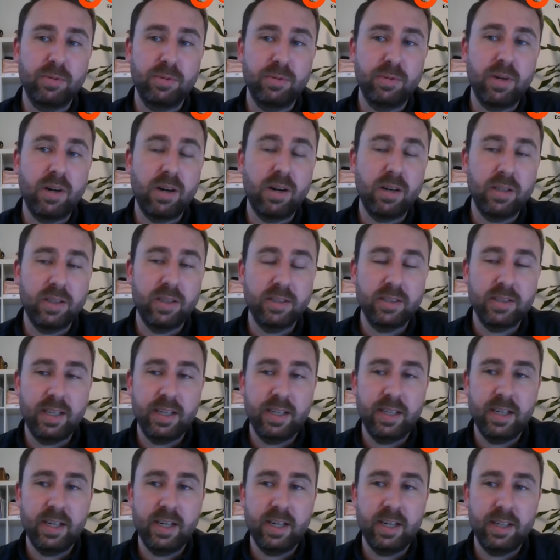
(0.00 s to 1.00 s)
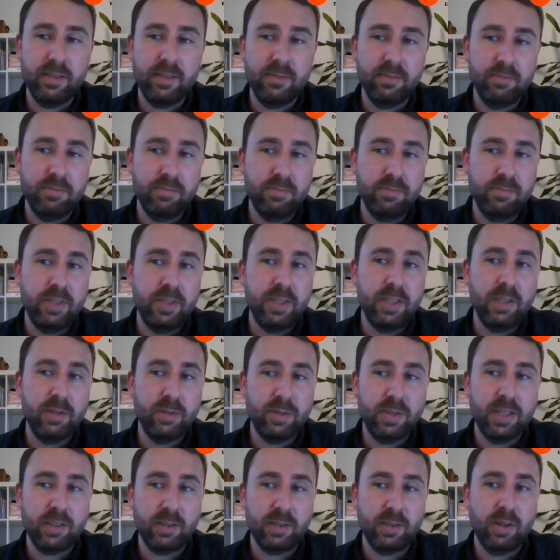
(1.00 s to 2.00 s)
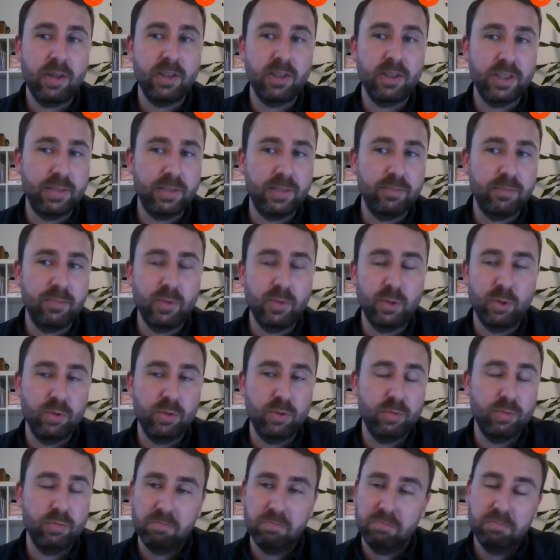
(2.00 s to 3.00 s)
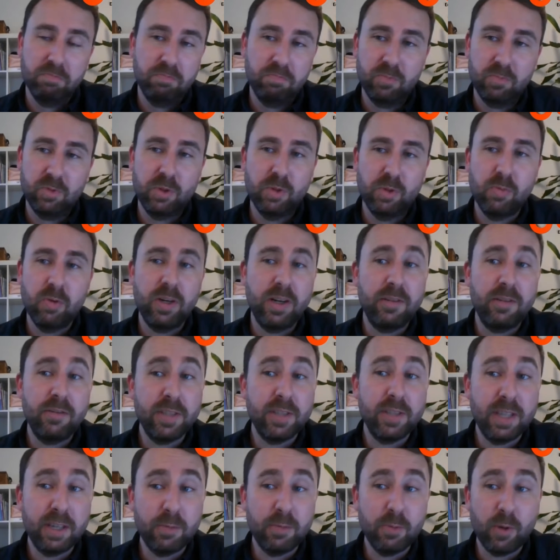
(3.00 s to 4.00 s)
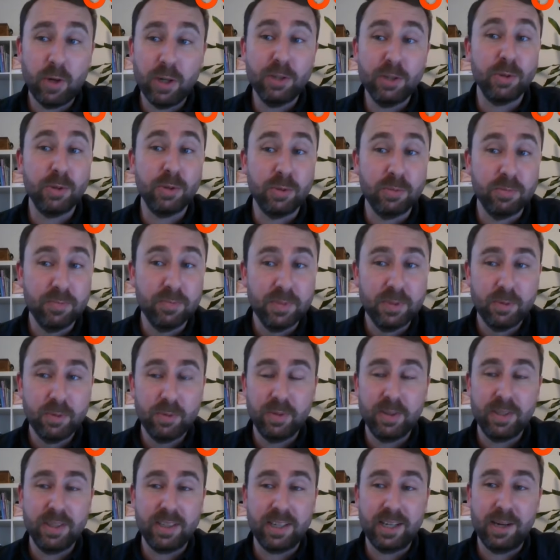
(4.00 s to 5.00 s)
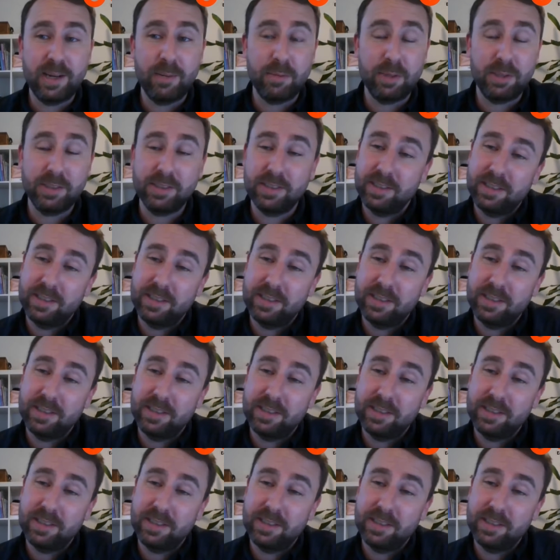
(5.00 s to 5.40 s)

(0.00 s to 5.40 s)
harness AI video technology to do whatever they want to do with their cameras.